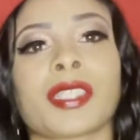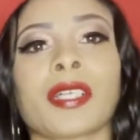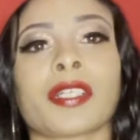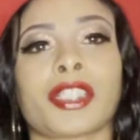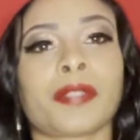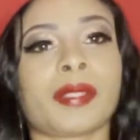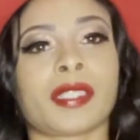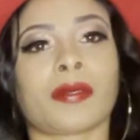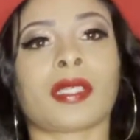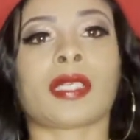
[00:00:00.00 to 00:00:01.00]
I heard she be
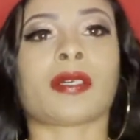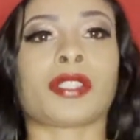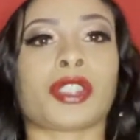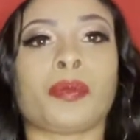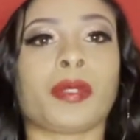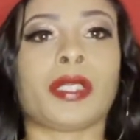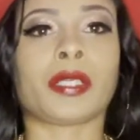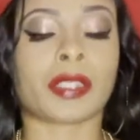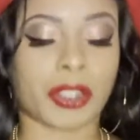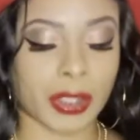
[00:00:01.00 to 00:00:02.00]
zoning out and she
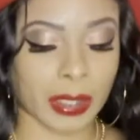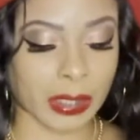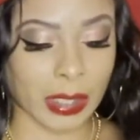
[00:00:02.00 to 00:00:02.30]
weird and shit like